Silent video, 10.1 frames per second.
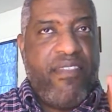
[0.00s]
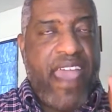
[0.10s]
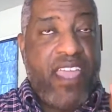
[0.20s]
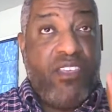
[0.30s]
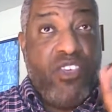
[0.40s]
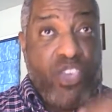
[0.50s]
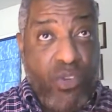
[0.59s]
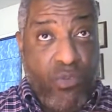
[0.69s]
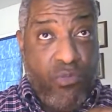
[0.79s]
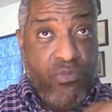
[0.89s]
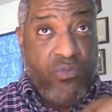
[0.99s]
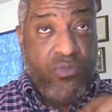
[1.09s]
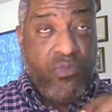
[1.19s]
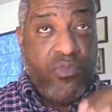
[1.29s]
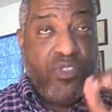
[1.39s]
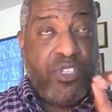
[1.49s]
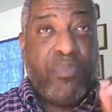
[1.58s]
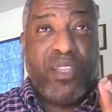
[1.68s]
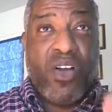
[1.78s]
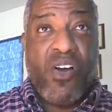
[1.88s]
that you
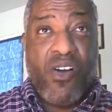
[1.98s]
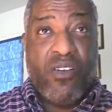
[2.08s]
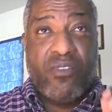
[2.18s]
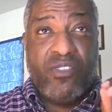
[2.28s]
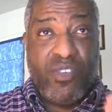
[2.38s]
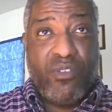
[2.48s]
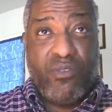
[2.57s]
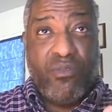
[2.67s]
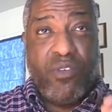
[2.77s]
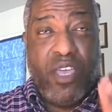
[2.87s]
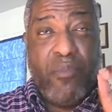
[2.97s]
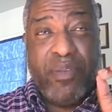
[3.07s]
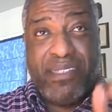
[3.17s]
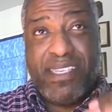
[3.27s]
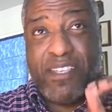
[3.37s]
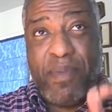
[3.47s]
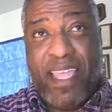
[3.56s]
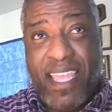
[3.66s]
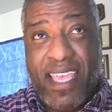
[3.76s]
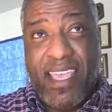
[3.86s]
should belong to and
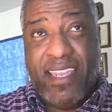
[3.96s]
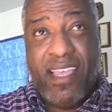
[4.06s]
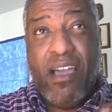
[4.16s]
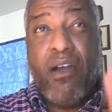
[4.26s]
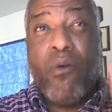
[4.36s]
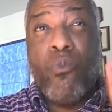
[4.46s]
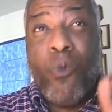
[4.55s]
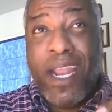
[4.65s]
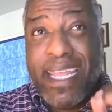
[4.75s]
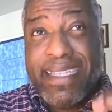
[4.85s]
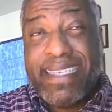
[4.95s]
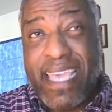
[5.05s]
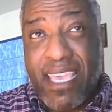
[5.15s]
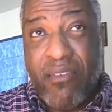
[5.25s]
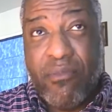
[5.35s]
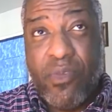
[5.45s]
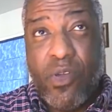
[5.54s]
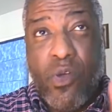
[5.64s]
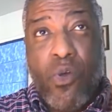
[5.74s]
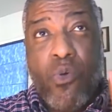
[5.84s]
participate in a winning team
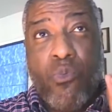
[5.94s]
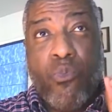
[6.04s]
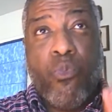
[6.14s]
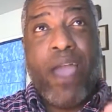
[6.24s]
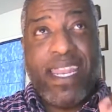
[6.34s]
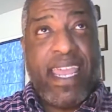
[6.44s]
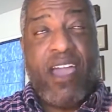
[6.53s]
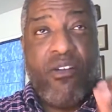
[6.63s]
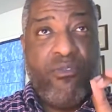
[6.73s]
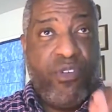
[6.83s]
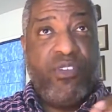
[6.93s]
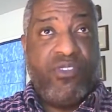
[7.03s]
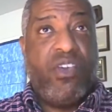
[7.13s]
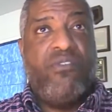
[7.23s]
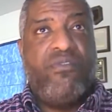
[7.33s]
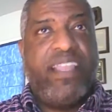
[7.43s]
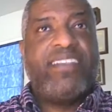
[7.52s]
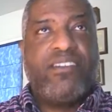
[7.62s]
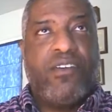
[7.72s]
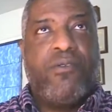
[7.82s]
right now for yourself?
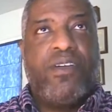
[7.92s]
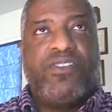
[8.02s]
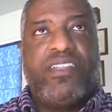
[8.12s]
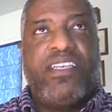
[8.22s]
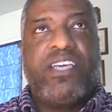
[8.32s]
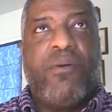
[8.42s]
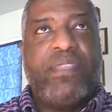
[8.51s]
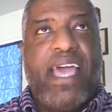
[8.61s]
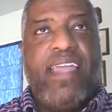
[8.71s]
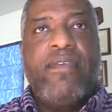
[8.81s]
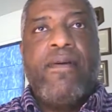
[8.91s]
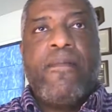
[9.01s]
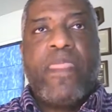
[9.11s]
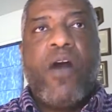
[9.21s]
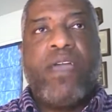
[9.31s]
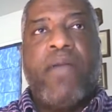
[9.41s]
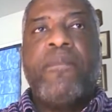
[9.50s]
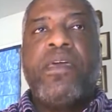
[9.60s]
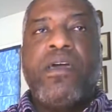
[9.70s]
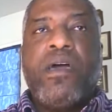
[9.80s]
That's a good question. Let's go with that.
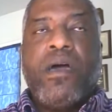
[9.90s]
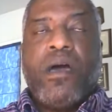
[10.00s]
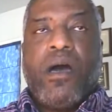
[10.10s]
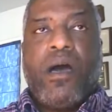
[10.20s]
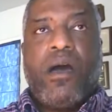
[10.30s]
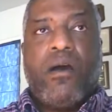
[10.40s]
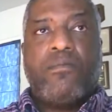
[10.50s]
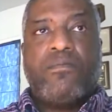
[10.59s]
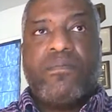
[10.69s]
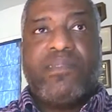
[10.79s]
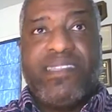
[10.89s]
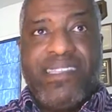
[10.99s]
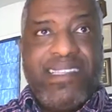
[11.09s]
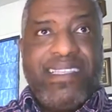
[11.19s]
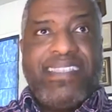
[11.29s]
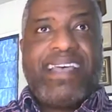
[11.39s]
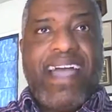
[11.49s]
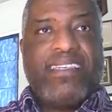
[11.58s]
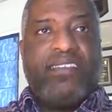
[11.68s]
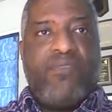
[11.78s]
Okay. The
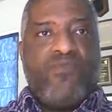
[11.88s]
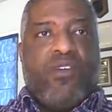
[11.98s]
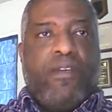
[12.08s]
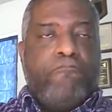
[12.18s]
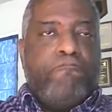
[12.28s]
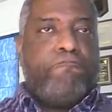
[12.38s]
science of teamwork.